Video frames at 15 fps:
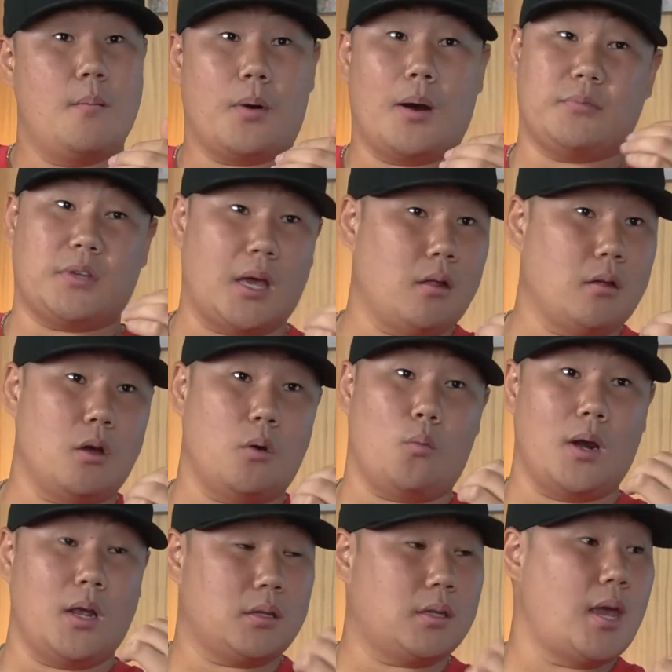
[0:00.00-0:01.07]
but I'm telling you,
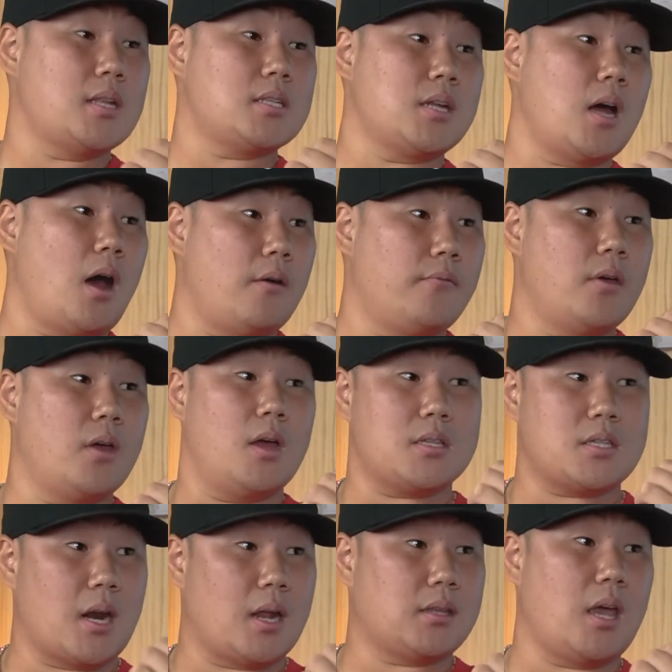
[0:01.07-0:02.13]
when it takes off,
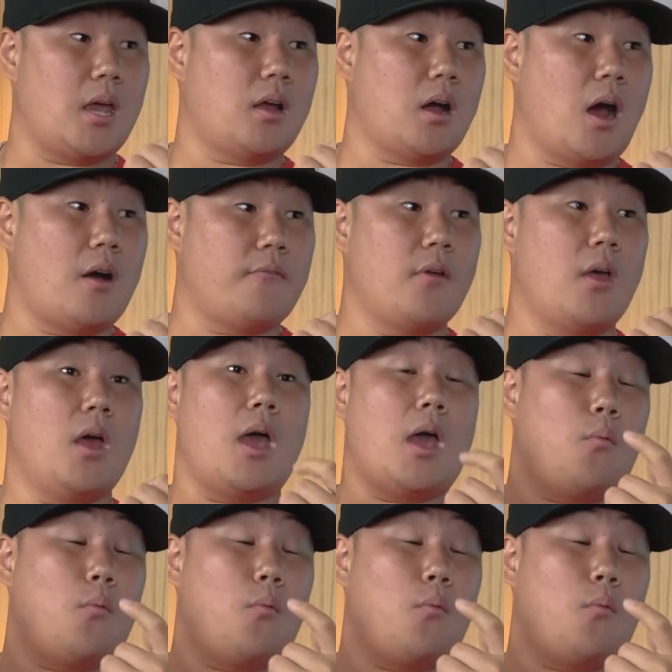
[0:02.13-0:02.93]
it's gonna take off.